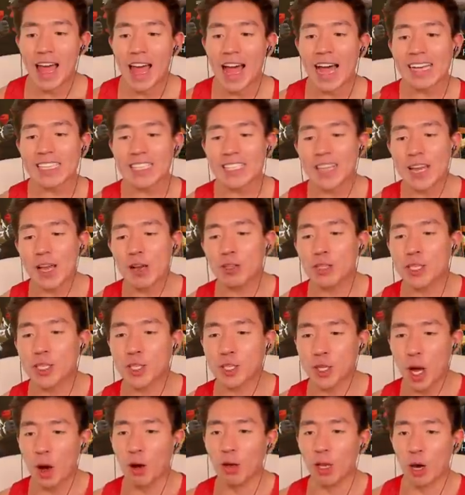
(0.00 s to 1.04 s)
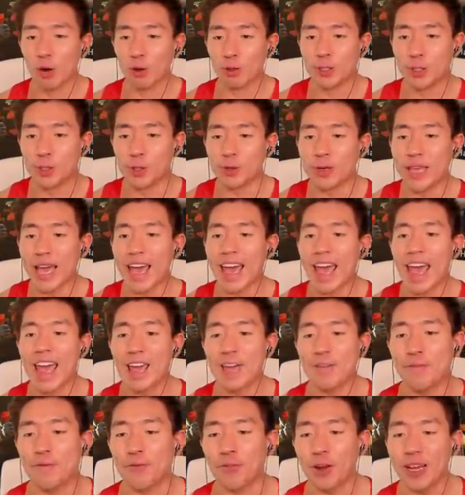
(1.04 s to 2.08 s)
as there's solos to get a
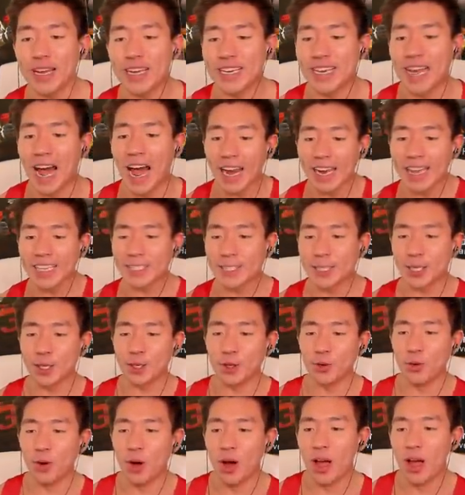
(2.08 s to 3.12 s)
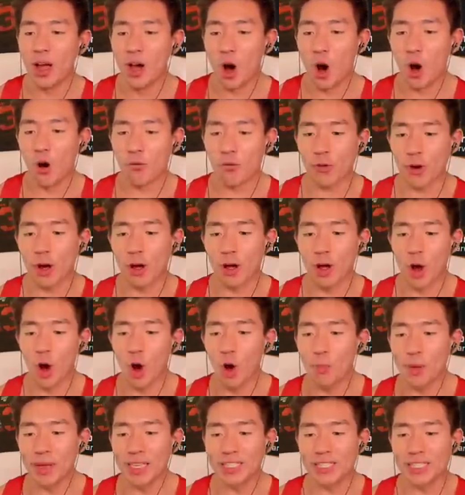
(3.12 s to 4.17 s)
free 92 overall
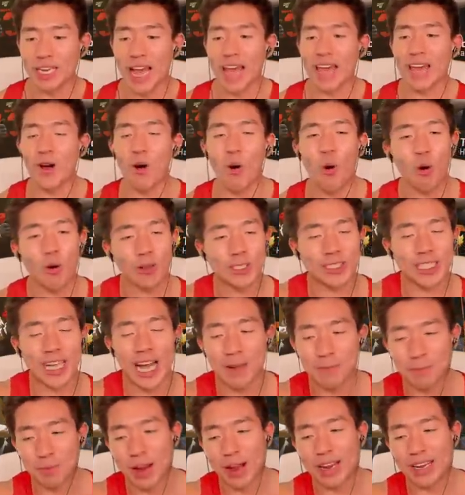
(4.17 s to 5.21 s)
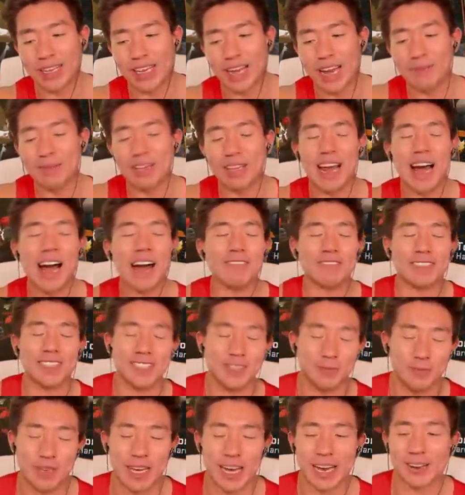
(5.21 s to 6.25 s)
OBJ or Tom Brady. I mean,
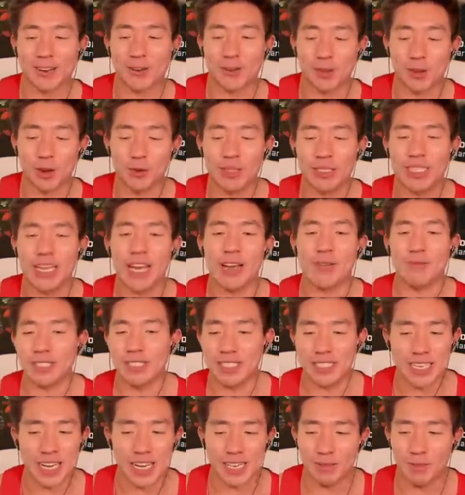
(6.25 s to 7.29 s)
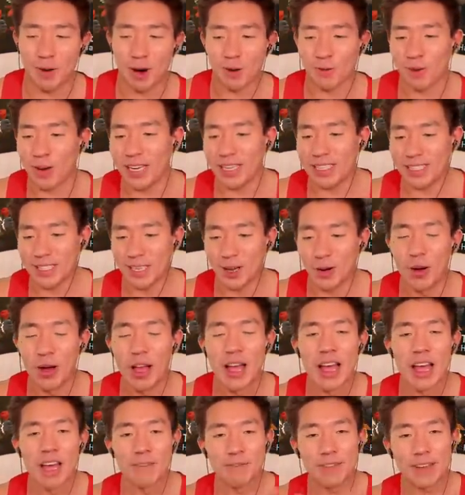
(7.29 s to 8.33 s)
obviously, we got to go with OBJ. We just got Lamar, right? So
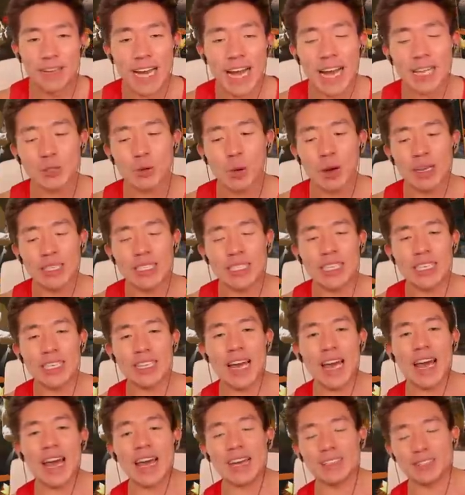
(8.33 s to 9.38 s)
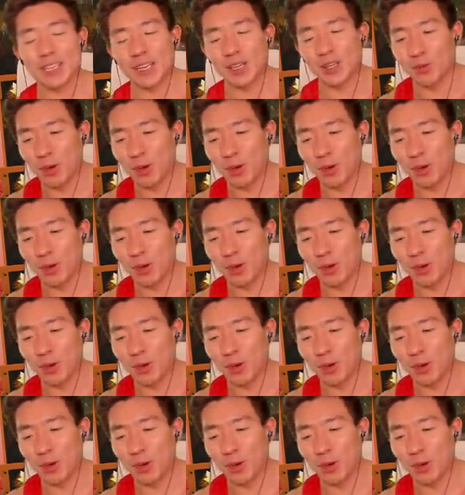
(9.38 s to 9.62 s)
if you guys want to see that, I'll tell you